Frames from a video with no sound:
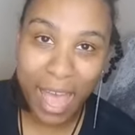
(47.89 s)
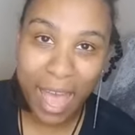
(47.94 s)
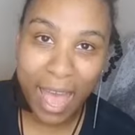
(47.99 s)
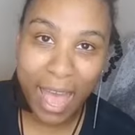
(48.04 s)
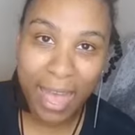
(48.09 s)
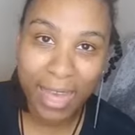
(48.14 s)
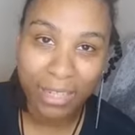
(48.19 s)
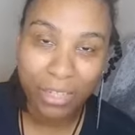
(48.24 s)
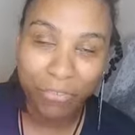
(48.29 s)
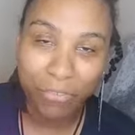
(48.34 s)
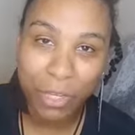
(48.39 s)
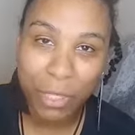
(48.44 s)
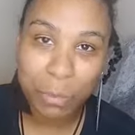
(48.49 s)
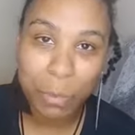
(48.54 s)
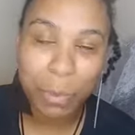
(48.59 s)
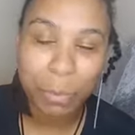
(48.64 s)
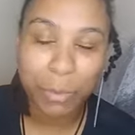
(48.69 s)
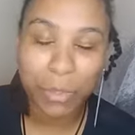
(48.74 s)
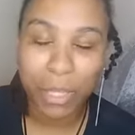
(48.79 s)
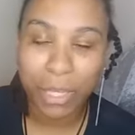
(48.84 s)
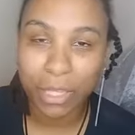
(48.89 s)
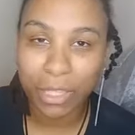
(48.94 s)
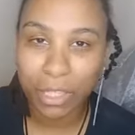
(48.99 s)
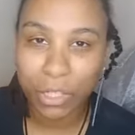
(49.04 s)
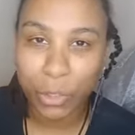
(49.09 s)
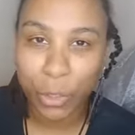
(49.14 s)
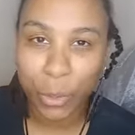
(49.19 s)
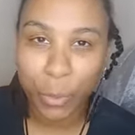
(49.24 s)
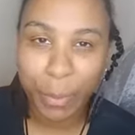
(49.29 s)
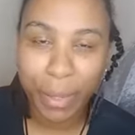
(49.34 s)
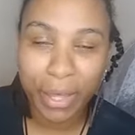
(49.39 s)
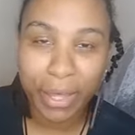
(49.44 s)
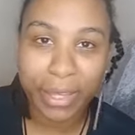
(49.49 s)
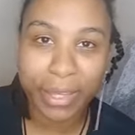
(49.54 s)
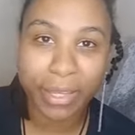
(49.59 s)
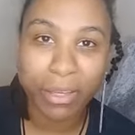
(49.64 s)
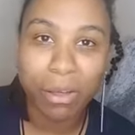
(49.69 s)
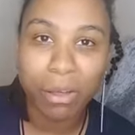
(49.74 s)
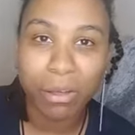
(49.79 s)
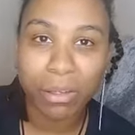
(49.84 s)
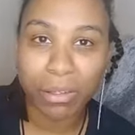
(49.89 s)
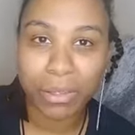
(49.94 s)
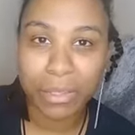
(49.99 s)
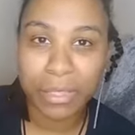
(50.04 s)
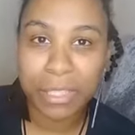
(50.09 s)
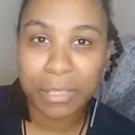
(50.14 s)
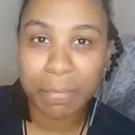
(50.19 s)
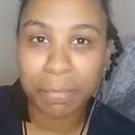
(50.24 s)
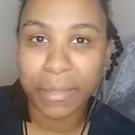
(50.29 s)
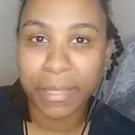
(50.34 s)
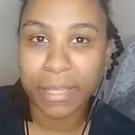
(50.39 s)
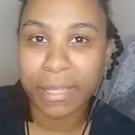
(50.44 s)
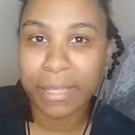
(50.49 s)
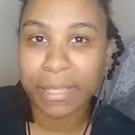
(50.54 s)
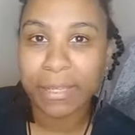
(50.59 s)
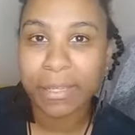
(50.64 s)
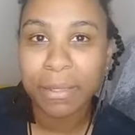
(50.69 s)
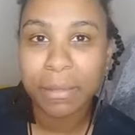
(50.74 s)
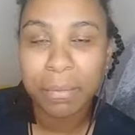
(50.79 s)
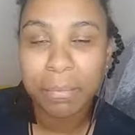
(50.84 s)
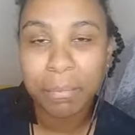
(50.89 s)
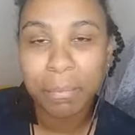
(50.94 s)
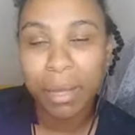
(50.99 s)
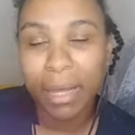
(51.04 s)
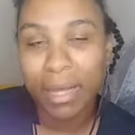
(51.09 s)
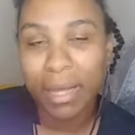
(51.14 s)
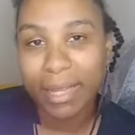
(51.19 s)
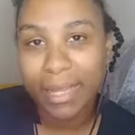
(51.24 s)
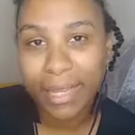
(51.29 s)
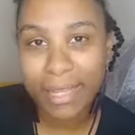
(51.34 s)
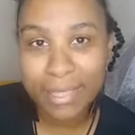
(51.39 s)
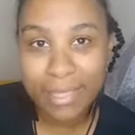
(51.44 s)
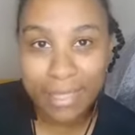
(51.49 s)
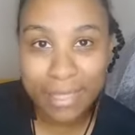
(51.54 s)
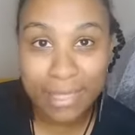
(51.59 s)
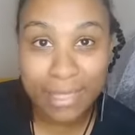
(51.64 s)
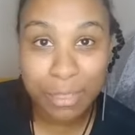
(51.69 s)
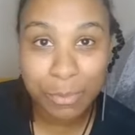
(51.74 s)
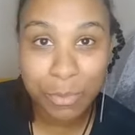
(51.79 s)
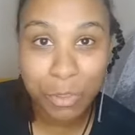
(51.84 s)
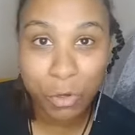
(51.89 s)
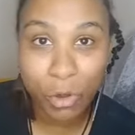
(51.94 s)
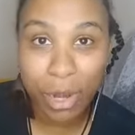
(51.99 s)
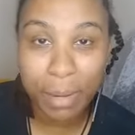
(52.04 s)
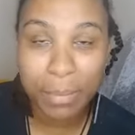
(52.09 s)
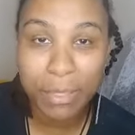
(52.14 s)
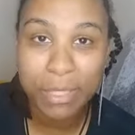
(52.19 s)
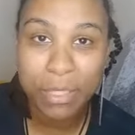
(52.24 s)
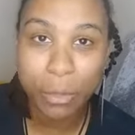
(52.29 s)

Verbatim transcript: and the first people that are going to know about it are going to be my easy-in subscribers.